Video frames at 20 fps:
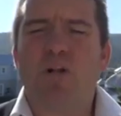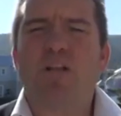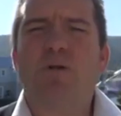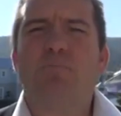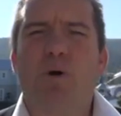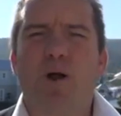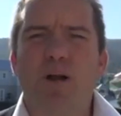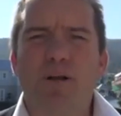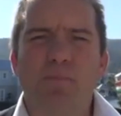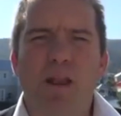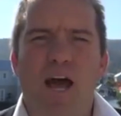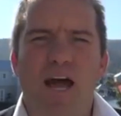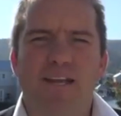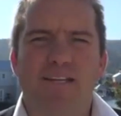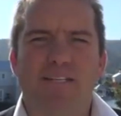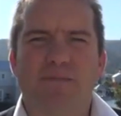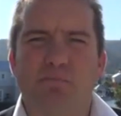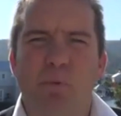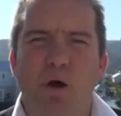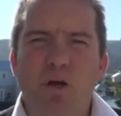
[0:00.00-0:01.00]
Well, the bottom line
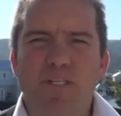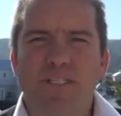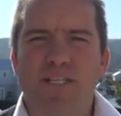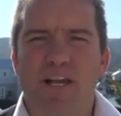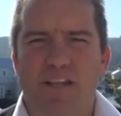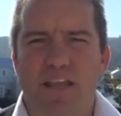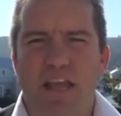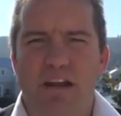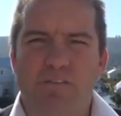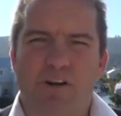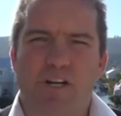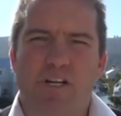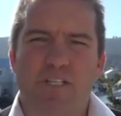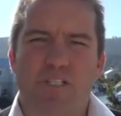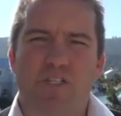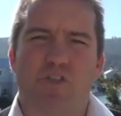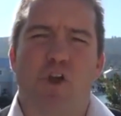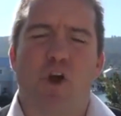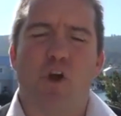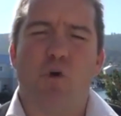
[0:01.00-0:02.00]
is most South
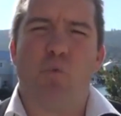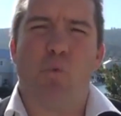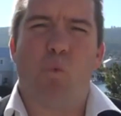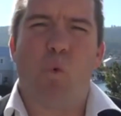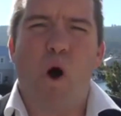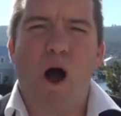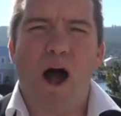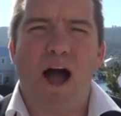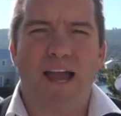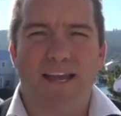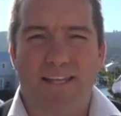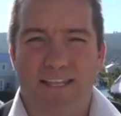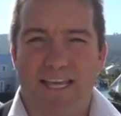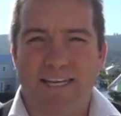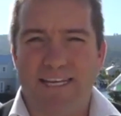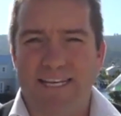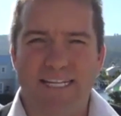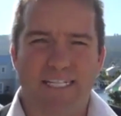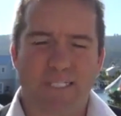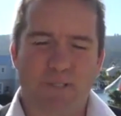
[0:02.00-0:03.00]
Africans know why they
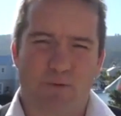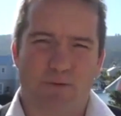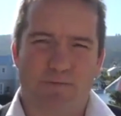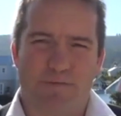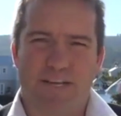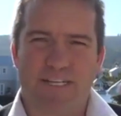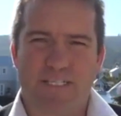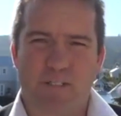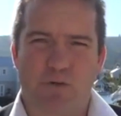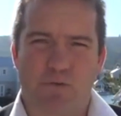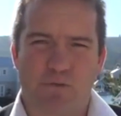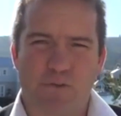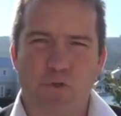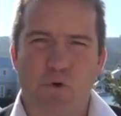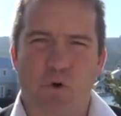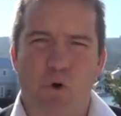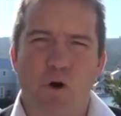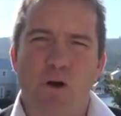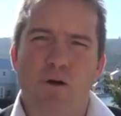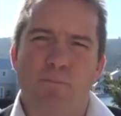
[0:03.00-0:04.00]
need to invest
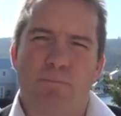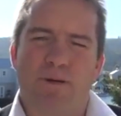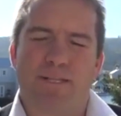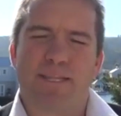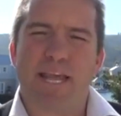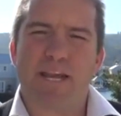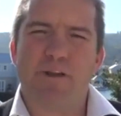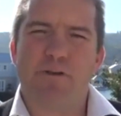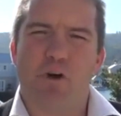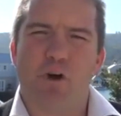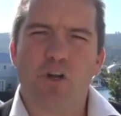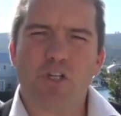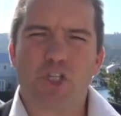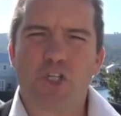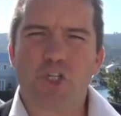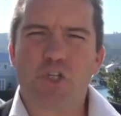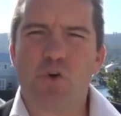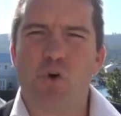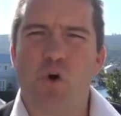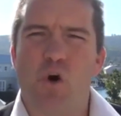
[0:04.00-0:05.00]
offshore, but they're not
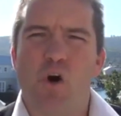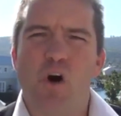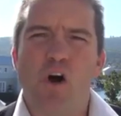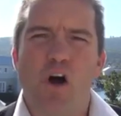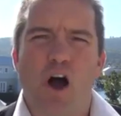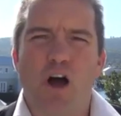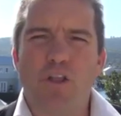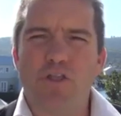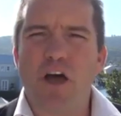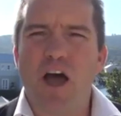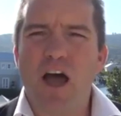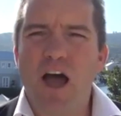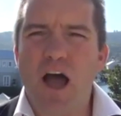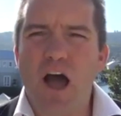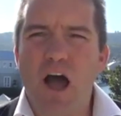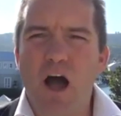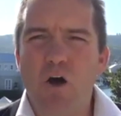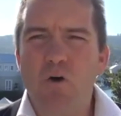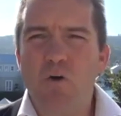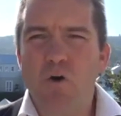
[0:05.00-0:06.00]
sure on the
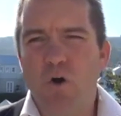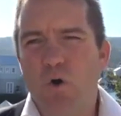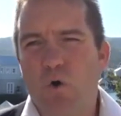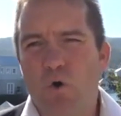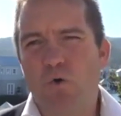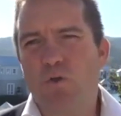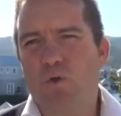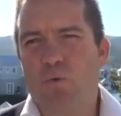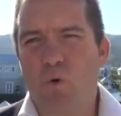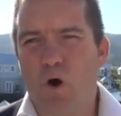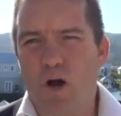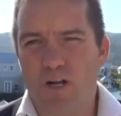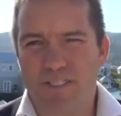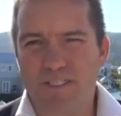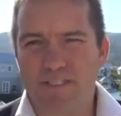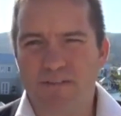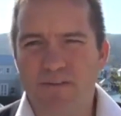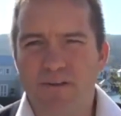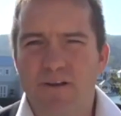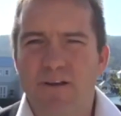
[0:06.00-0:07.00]
how or the
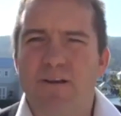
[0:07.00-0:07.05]
what.